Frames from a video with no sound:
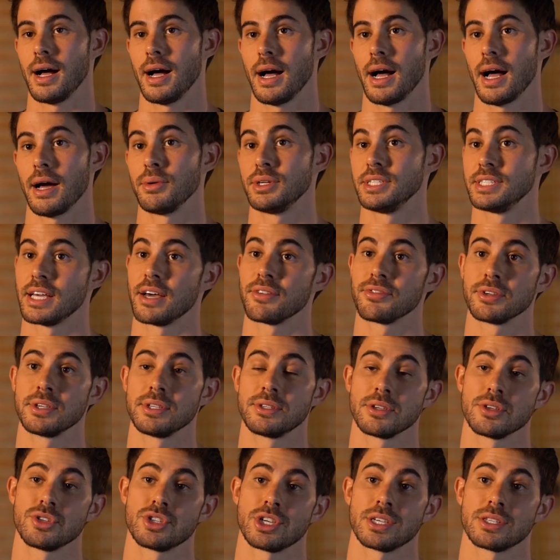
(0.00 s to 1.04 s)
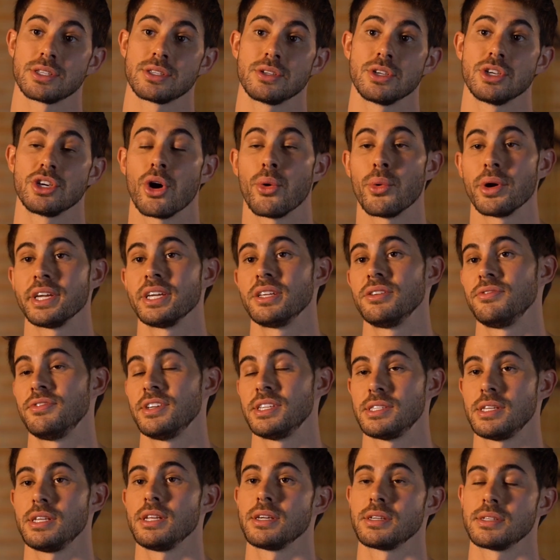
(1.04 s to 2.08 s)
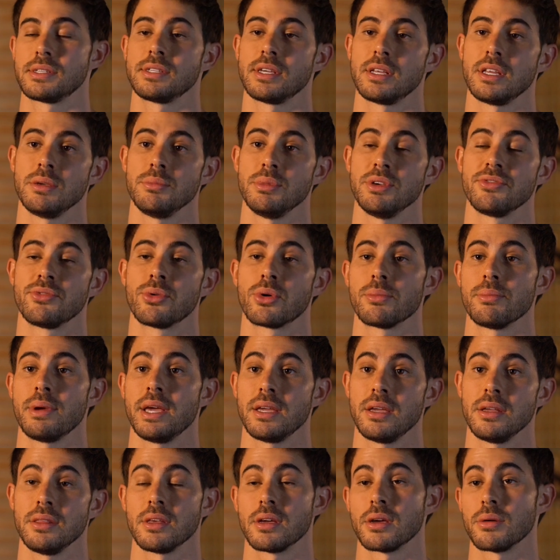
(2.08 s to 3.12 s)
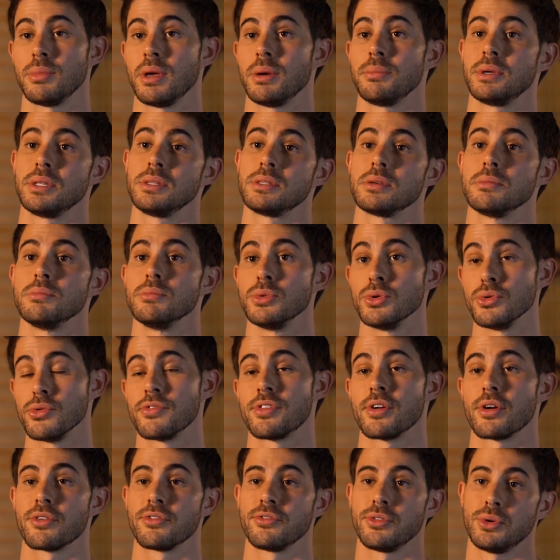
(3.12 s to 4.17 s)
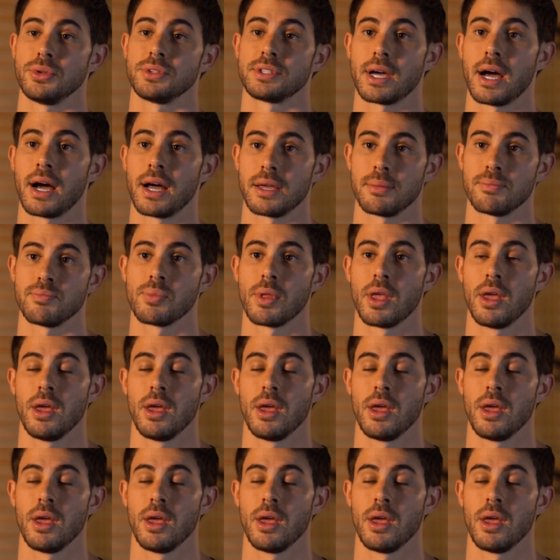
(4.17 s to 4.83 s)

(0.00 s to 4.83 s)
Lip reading: I would definitely suggest going and visiting a city before making the commitment to move there full time.